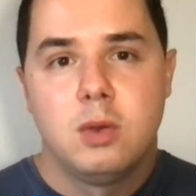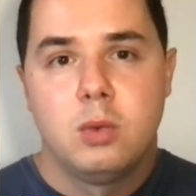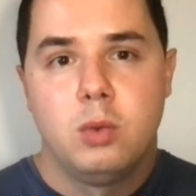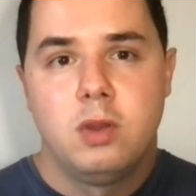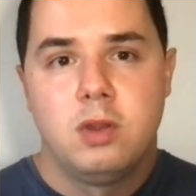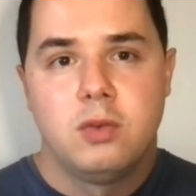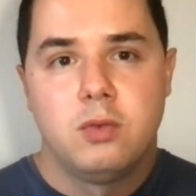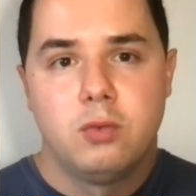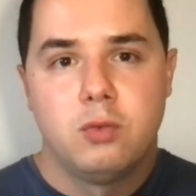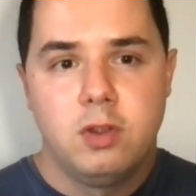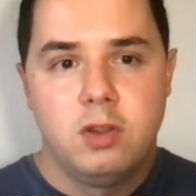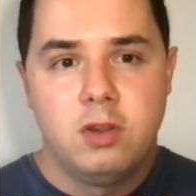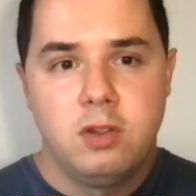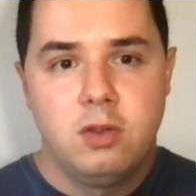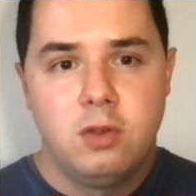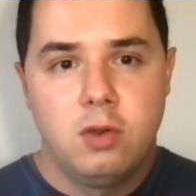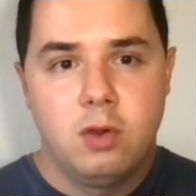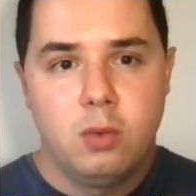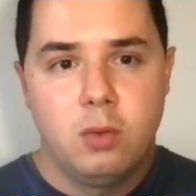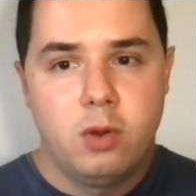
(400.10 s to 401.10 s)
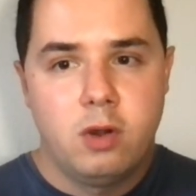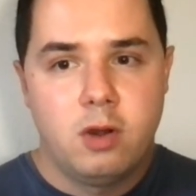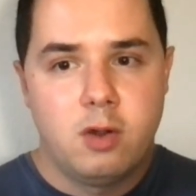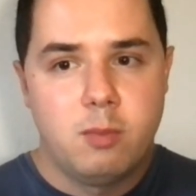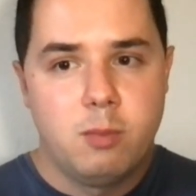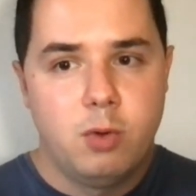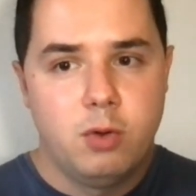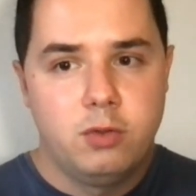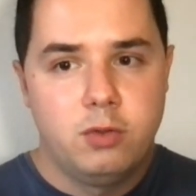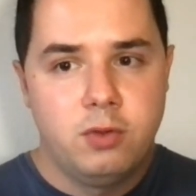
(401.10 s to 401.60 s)
we can really go with our
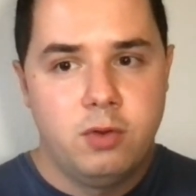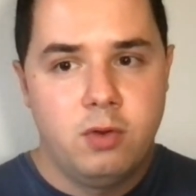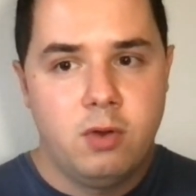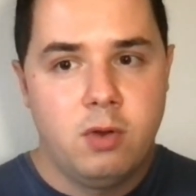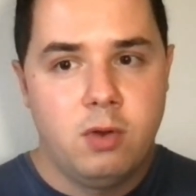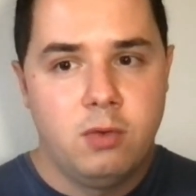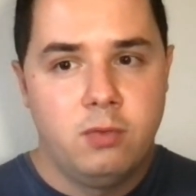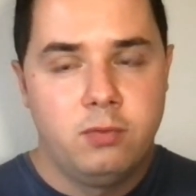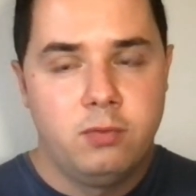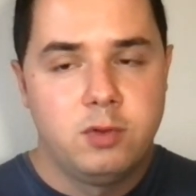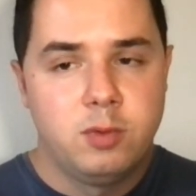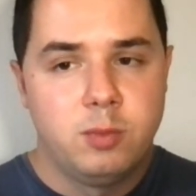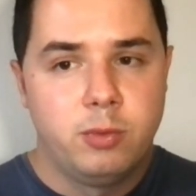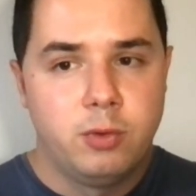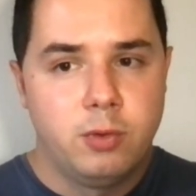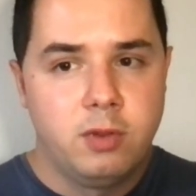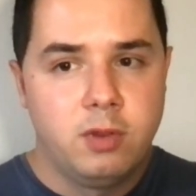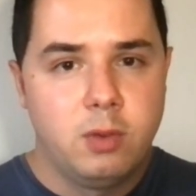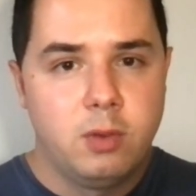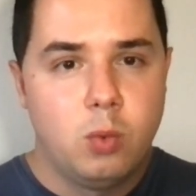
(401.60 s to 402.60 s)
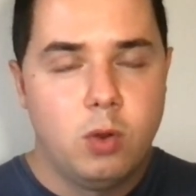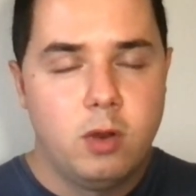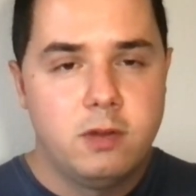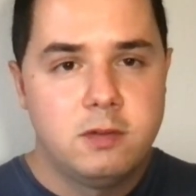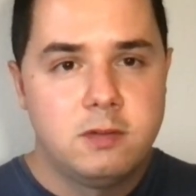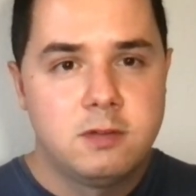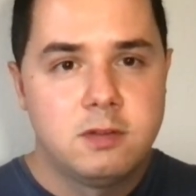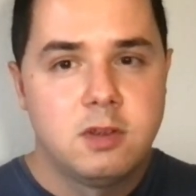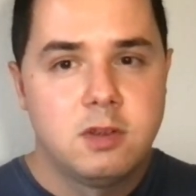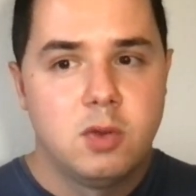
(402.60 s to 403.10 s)
motto of deploying
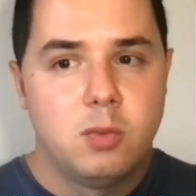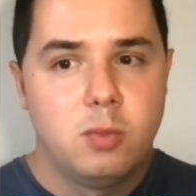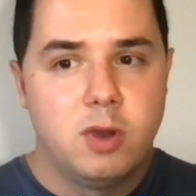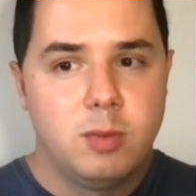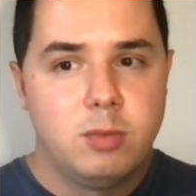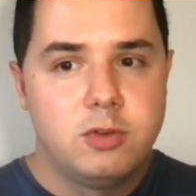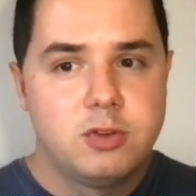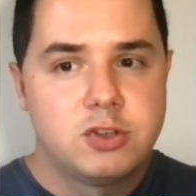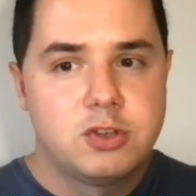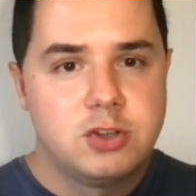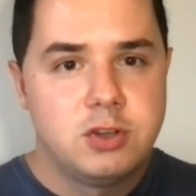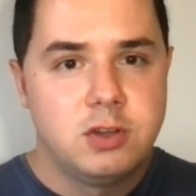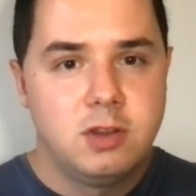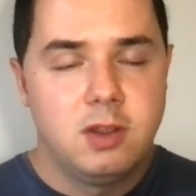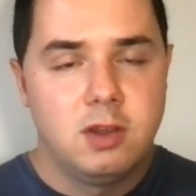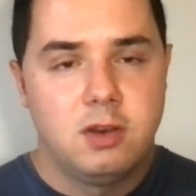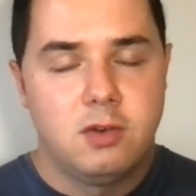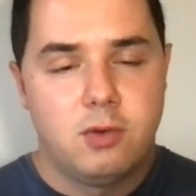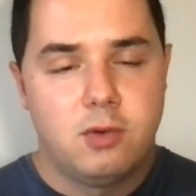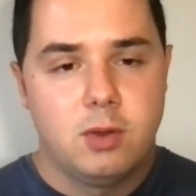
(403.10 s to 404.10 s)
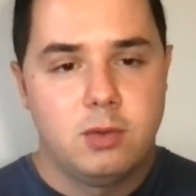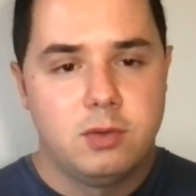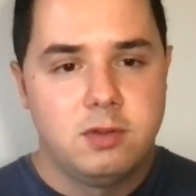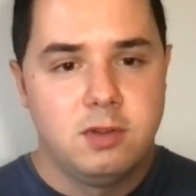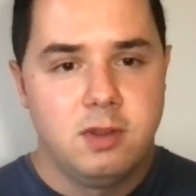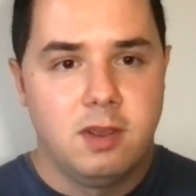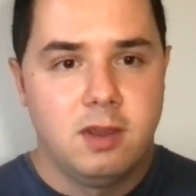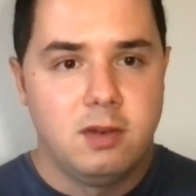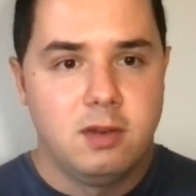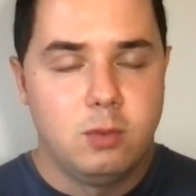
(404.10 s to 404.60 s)
once, publishing, and
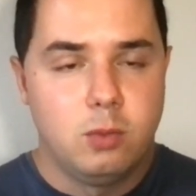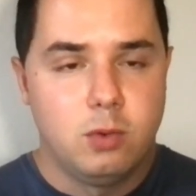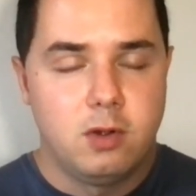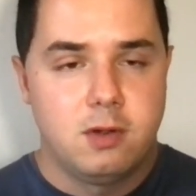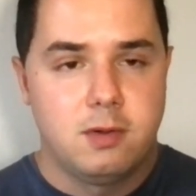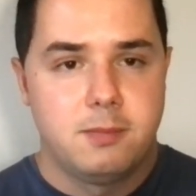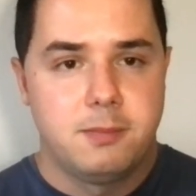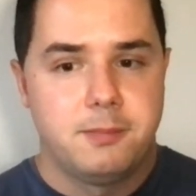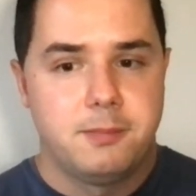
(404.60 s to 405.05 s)
routing anywhere.